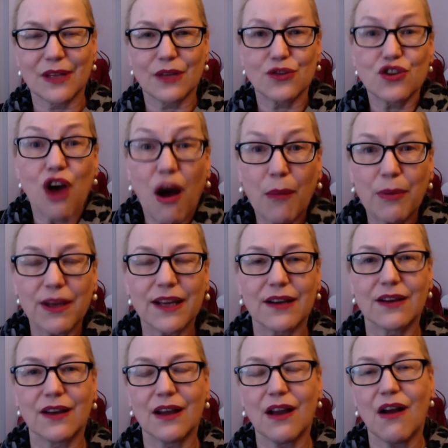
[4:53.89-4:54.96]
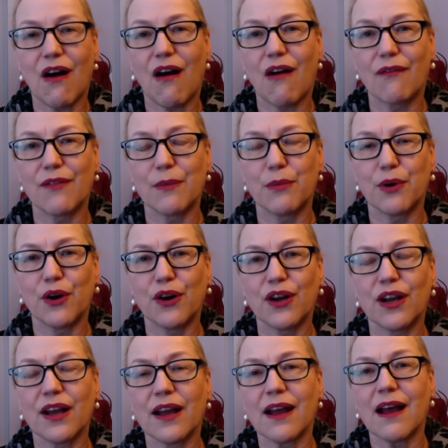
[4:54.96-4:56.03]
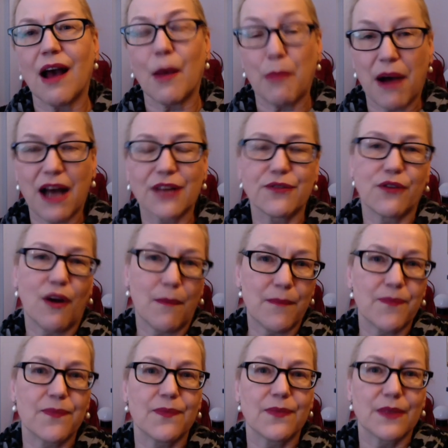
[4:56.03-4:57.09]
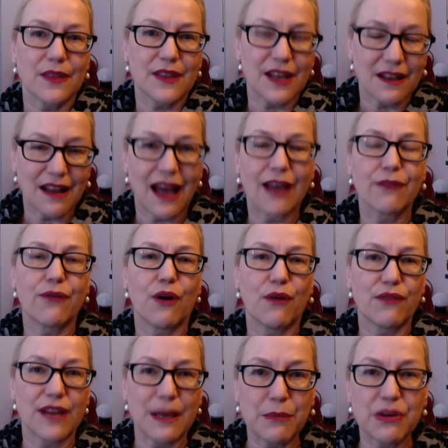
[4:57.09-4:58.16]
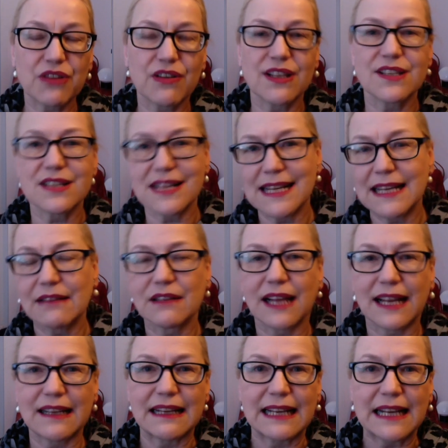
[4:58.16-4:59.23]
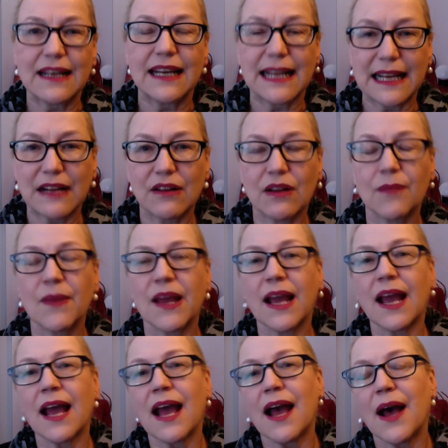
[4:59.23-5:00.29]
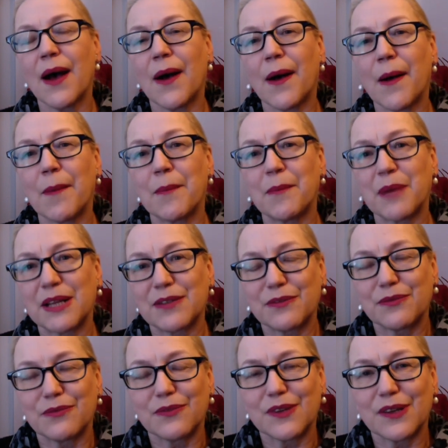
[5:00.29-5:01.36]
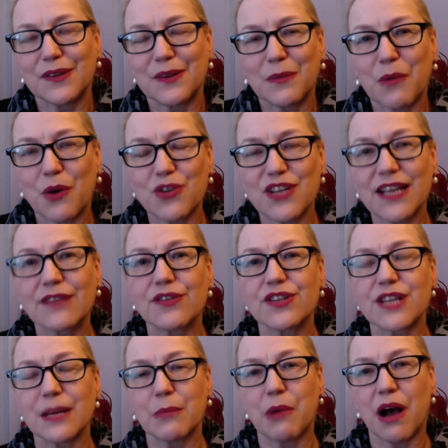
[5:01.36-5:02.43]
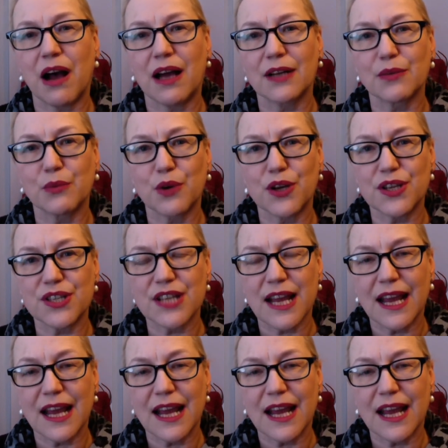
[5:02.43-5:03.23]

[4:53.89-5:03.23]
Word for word: topic of the book, apart from the life of immigrants, legal and illegal. Um, but the, the, most interesting part was